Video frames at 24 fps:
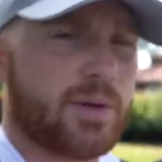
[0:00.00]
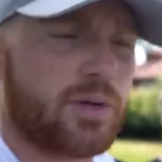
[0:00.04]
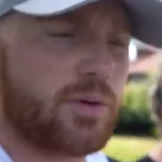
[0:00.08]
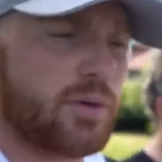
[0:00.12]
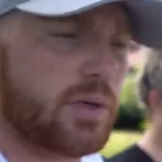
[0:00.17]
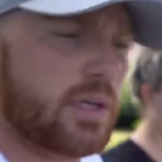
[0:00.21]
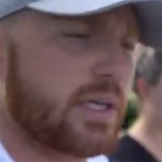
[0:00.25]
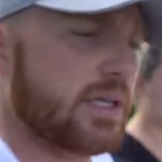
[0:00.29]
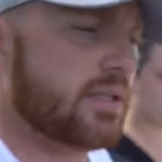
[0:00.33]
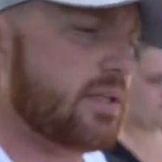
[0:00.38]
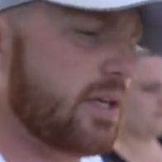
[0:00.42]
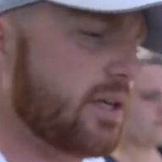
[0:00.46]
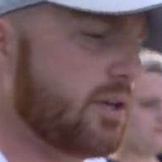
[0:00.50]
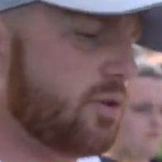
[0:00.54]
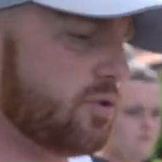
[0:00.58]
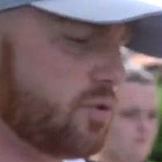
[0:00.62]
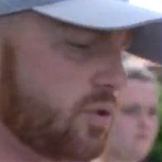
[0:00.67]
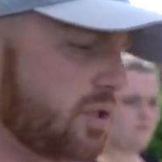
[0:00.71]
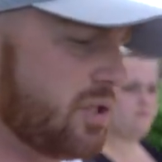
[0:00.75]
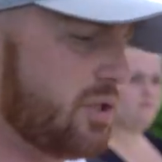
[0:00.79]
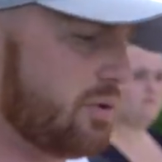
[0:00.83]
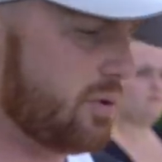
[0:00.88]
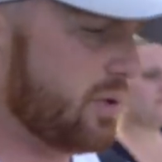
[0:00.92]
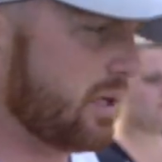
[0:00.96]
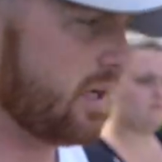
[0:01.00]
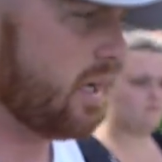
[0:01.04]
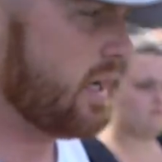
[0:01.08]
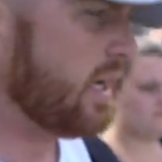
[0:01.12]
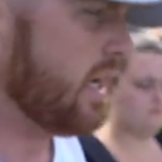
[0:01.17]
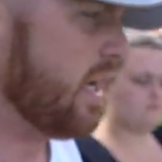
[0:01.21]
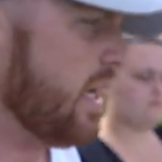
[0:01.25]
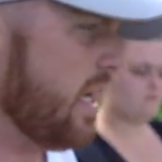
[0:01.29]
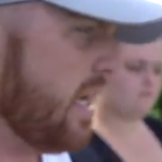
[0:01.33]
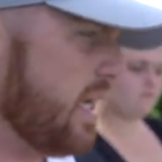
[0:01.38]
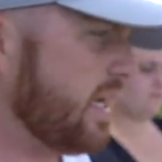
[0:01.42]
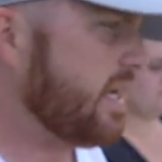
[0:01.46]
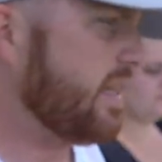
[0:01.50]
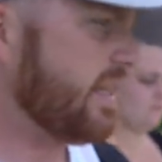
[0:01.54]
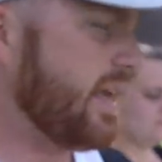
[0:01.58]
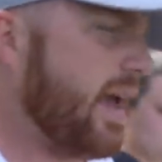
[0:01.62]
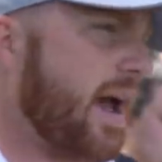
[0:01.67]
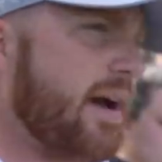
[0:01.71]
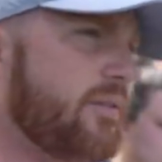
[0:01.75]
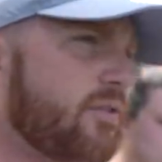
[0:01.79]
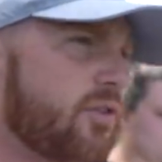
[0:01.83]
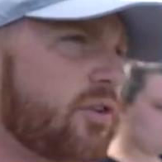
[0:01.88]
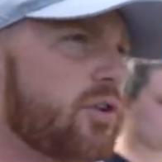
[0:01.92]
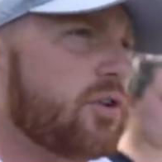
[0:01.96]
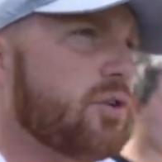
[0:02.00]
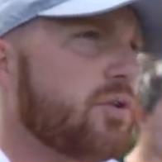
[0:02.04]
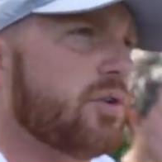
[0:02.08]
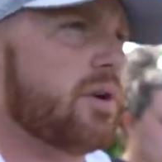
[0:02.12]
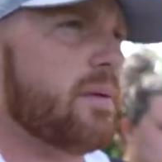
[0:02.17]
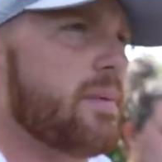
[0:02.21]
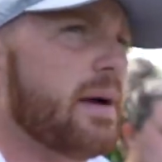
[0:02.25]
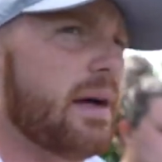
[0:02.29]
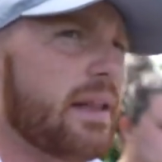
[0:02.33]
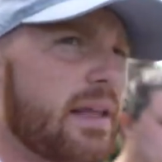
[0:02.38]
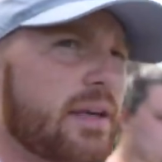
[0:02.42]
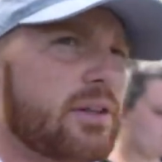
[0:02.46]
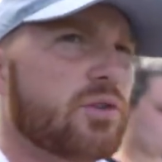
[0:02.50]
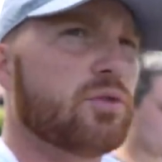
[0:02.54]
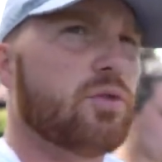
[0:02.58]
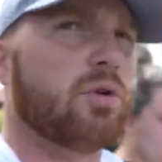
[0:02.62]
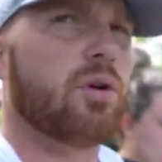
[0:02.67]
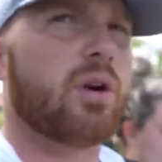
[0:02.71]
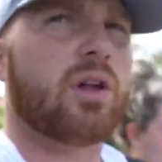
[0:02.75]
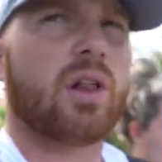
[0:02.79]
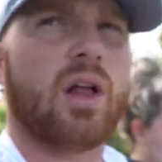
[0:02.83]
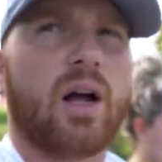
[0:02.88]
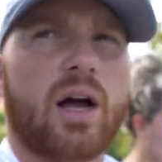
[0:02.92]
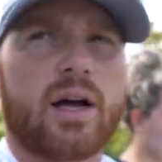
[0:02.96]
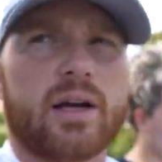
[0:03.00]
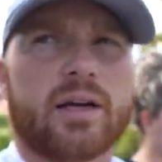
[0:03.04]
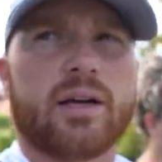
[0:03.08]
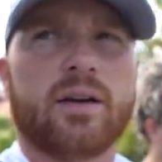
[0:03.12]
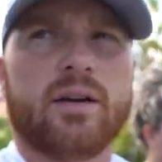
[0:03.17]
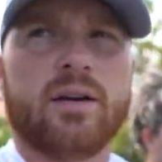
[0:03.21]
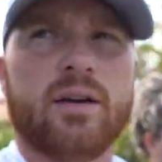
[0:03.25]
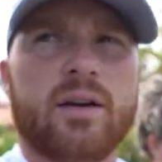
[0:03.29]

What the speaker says: to do it, because they usually do it in the afternoon about like 2 o'clock.